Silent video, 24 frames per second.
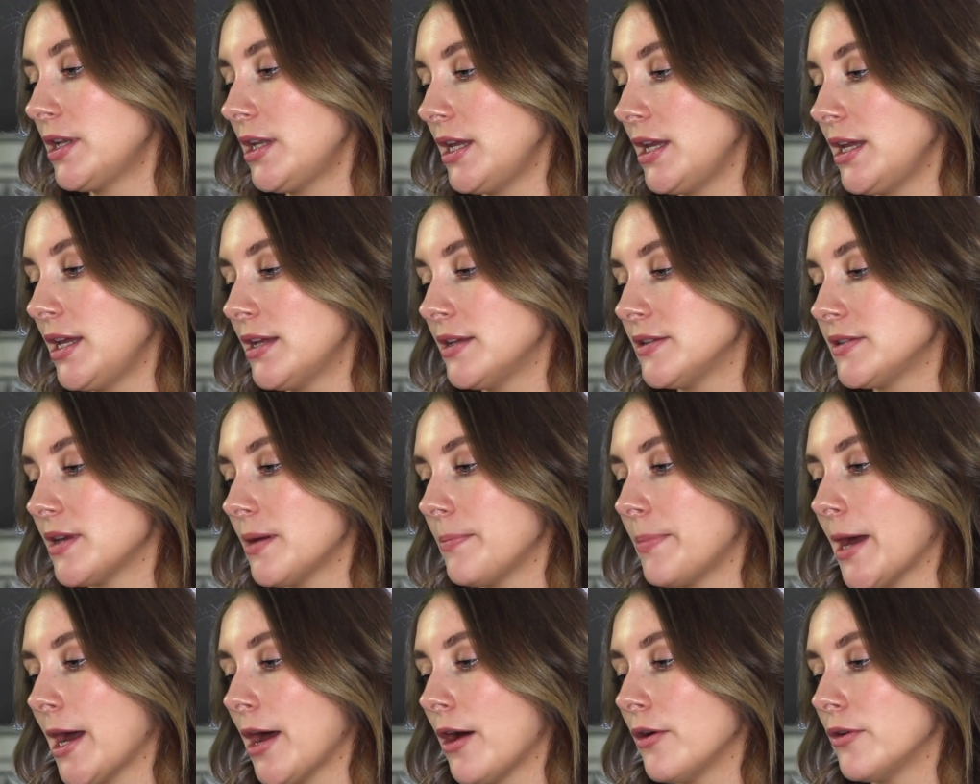is
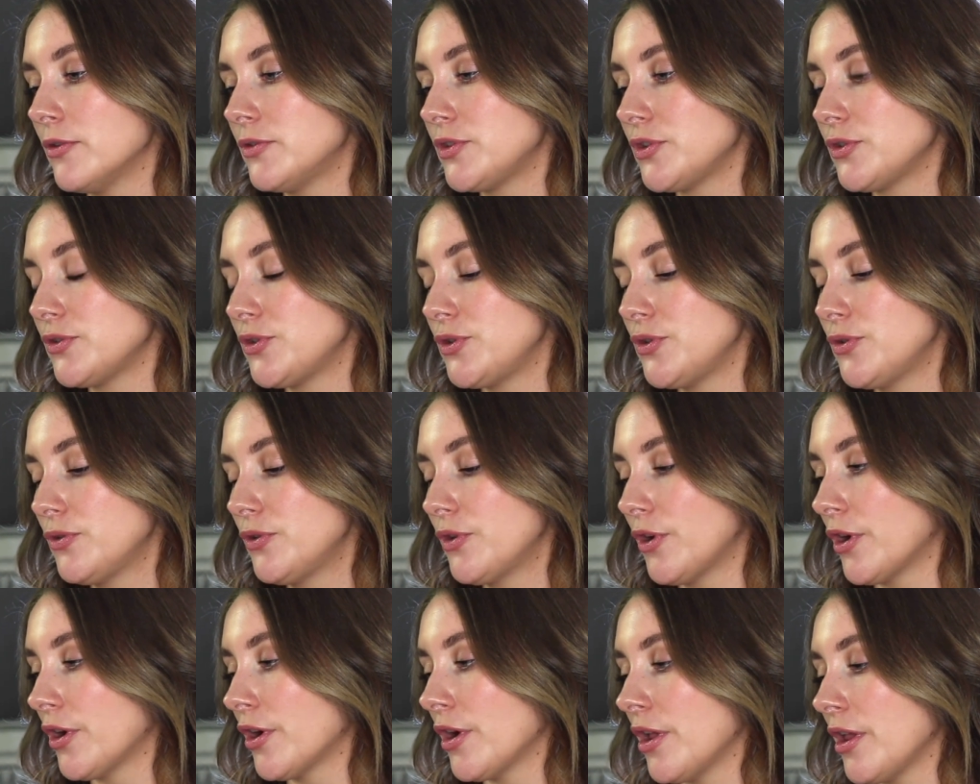about two
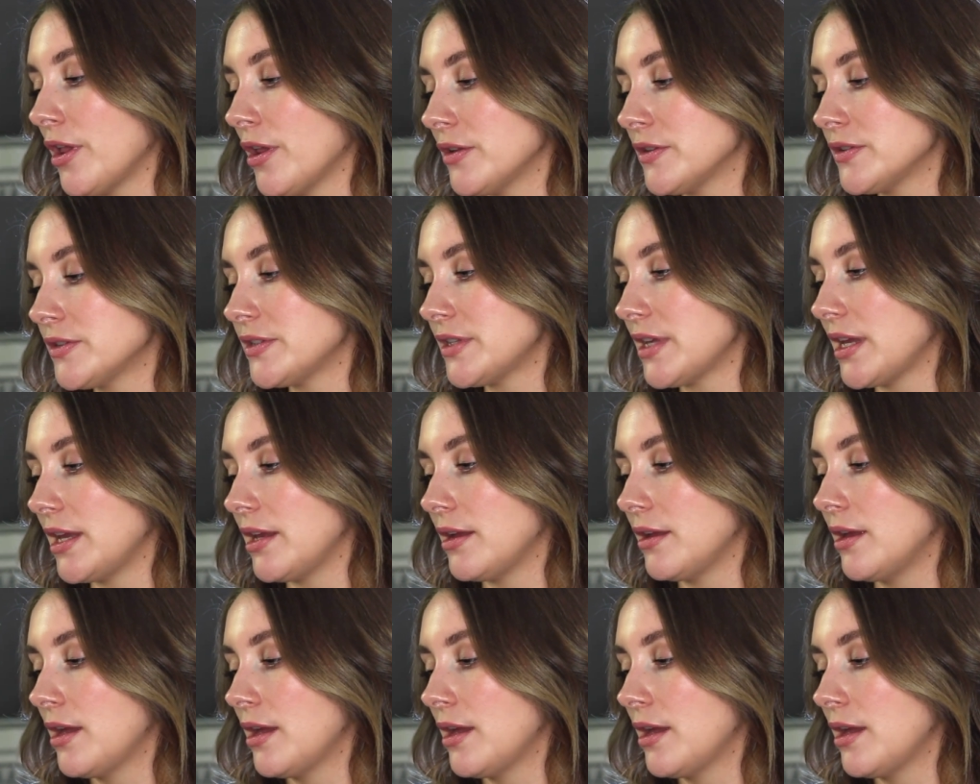girls,